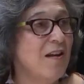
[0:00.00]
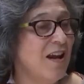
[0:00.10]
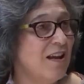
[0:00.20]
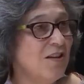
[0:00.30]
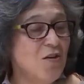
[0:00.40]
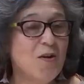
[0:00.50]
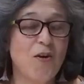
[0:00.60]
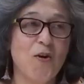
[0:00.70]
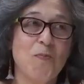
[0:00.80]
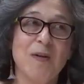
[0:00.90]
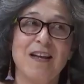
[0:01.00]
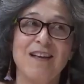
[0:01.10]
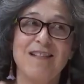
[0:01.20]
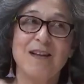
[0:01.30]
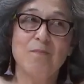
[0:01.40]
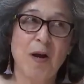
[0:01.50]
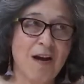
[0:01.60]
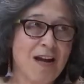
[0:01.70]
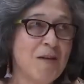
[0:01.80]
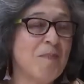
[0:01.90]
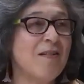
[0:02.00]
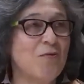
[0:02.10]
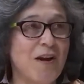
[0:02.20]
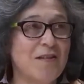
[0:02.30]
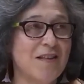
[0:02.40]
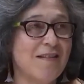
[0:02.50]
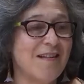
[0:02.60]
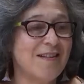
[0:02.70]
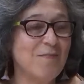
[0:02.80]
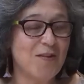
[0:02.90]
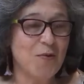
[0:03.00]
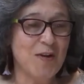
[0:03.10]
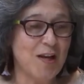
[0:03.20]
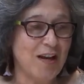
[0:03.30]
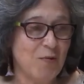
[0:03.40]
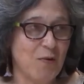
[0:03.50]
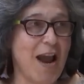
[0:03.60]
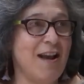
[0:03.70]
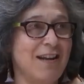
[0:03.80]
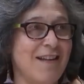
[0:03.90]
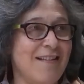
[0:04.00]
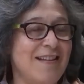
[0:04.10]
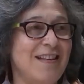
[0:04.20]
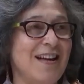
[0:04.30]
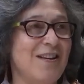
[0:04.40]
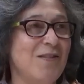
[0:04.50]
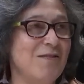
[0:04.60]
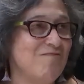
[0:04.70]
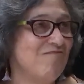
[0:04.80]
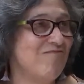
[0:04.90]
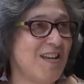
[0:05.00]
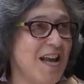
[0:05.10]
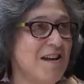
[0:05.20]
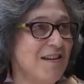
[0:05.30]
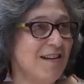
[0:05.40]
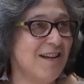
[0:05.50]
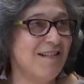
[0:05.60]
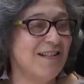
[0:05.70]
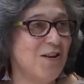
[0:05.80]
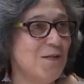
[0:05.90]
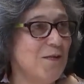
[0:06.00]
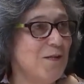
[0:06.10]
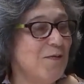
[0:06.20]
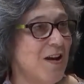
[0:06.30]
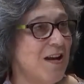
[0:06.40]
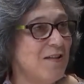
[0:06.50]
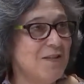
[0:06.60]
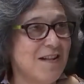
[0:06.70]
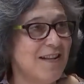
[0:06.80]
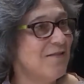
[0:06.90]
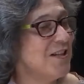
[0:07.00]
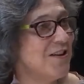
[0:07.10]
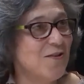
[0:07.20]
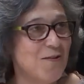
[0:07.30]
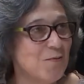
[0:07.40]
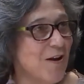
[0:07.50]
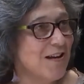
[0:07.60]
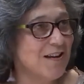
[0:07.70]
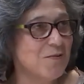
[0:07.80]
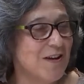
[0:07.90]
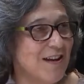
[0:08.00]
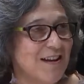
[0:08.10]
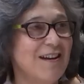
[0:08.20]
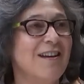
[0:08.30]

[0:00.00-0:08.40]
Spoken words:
And there are openings and pipes throughout the system, so when a rat gets in that tank, it's there for 5 to 7 years rotting away.